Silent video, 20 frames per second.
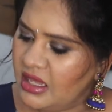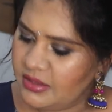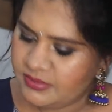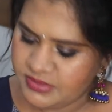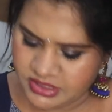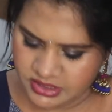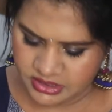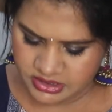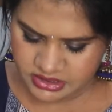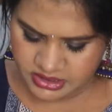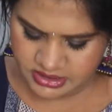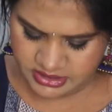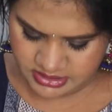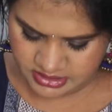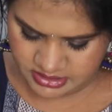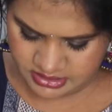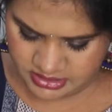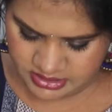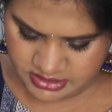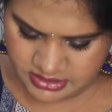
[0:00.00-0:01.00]
searching
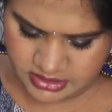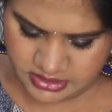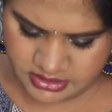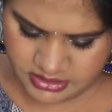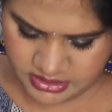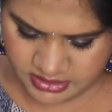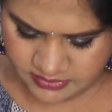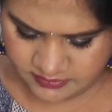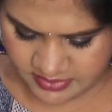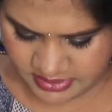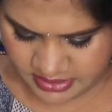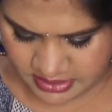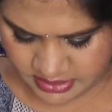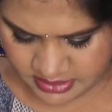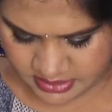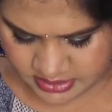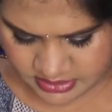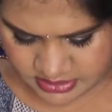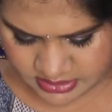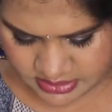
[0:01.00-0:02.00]
where
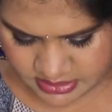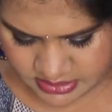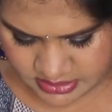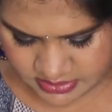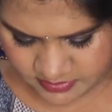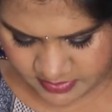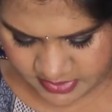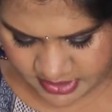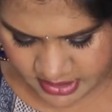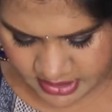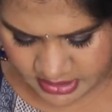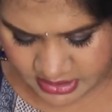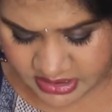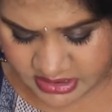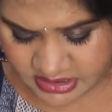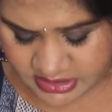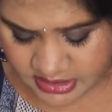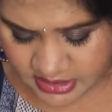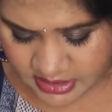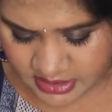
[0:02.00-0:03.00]
it is
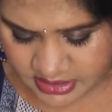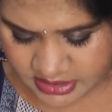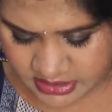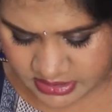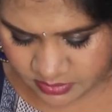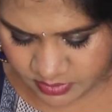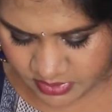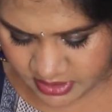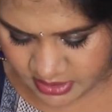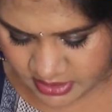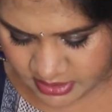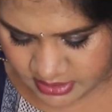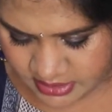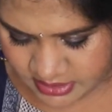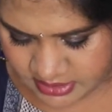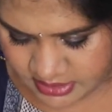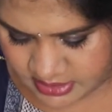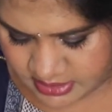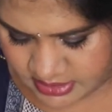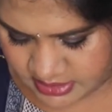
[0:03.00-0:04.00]
guys, where it
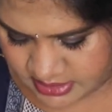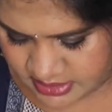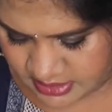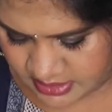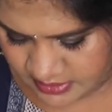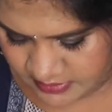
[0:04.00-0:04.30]
is.